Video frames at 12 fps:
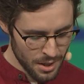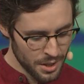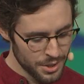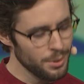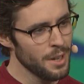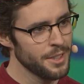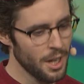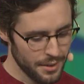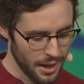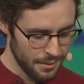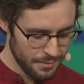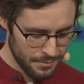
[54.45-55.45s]
So I've done
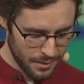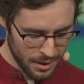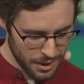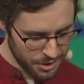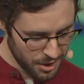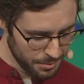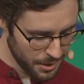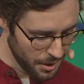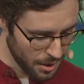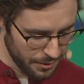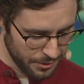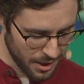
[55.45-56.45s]
that, and let's jump to the
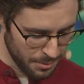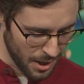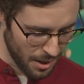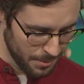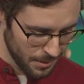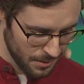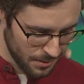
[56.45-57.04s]
offline map.